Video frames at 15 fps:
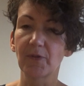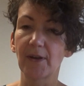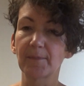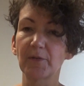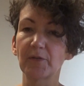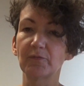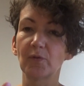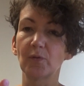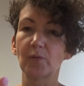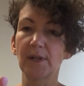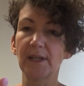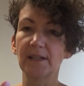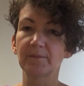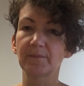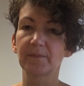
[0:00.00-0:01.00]
maybe roll
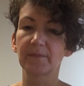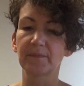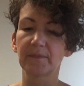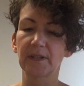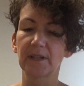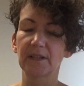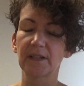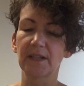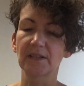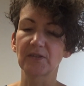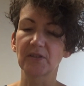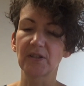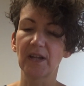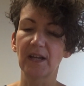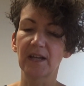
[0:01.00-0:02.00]
it
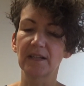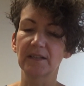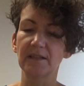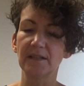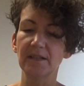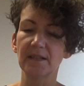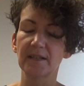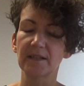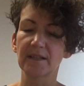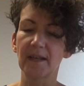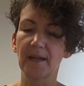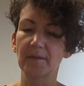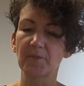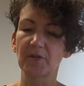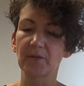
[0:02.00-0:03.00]
against your hand as
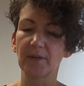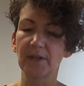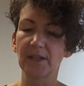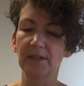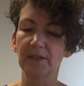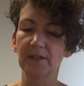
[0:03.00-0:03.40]
I'm doing,